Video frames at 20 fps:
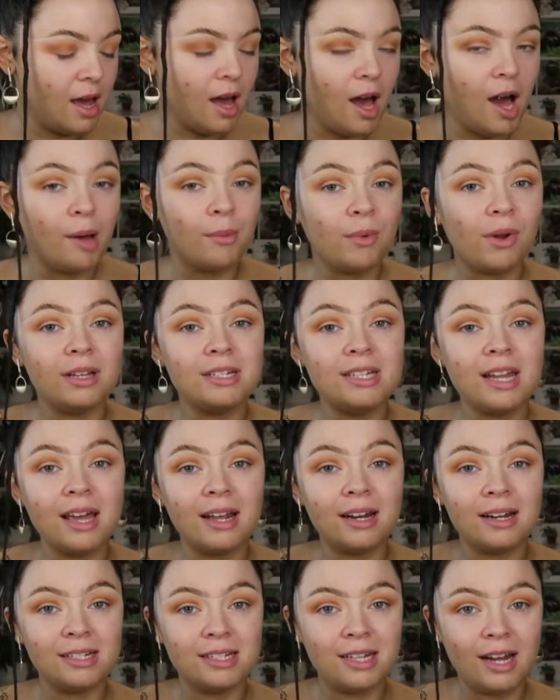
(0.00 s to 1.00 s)
I'm not
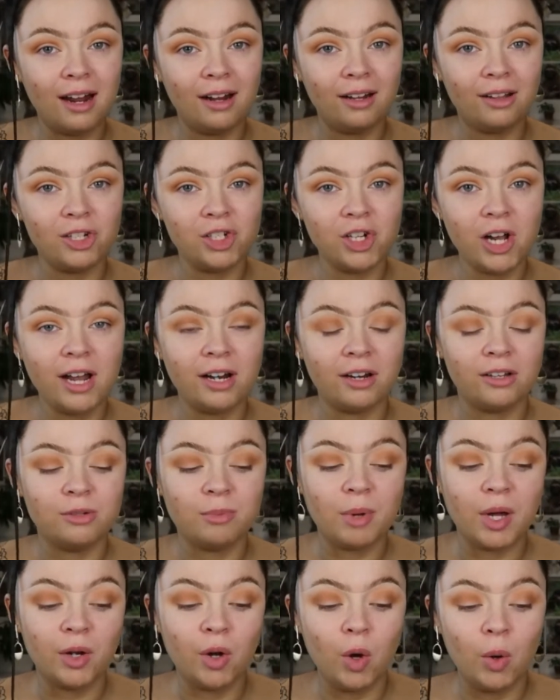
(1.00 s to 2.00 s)
saying I started the trend, because
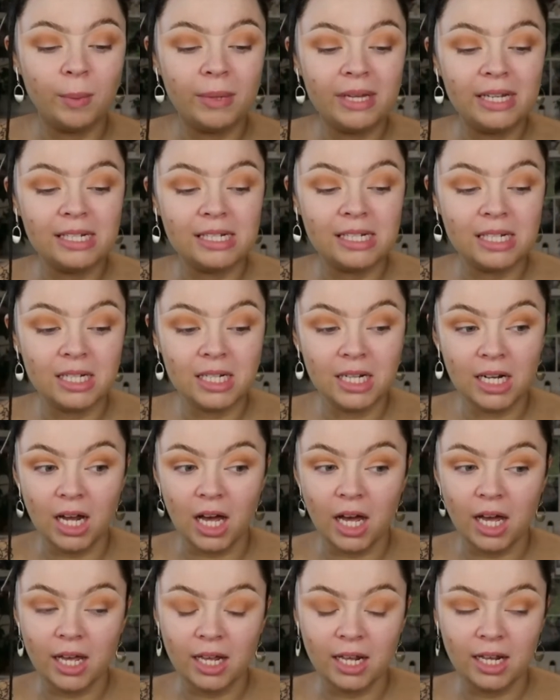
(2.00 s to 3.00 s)
by no means did
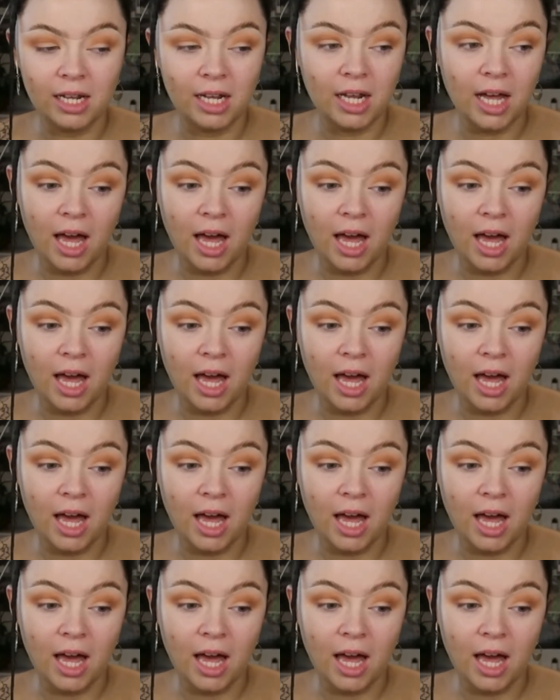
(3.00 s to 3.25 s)
I